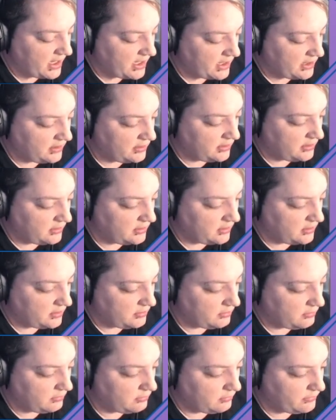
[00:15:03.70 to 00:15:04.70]
And
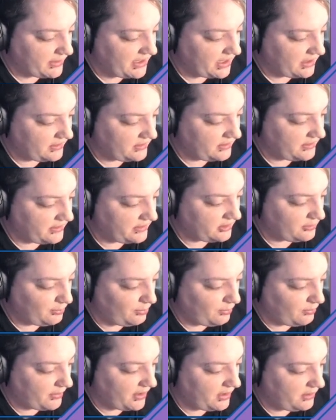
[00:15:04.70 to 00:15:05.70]
when we get to this
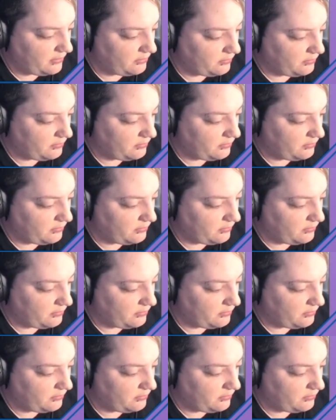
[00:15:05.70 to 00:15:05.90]
point,